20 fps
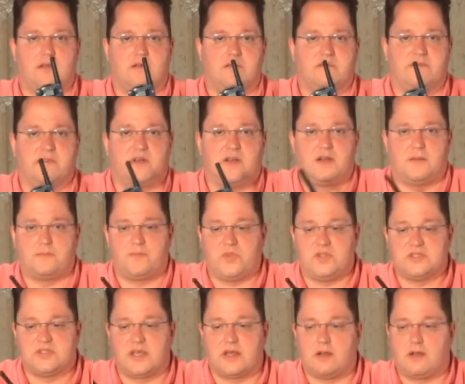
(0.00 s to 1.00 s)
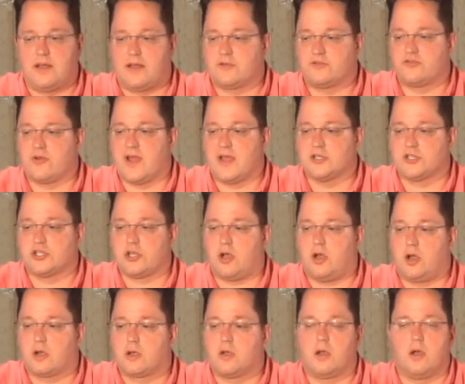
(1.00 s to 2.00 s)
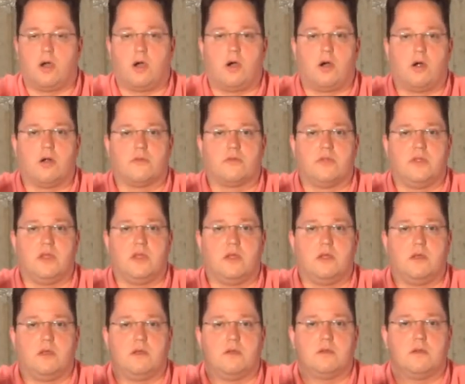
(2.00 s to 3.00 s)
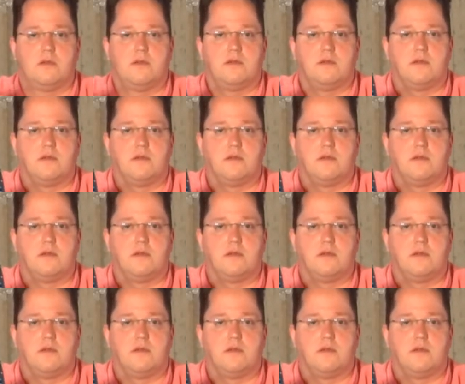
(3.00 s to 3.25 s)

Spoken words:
of trash talk, are the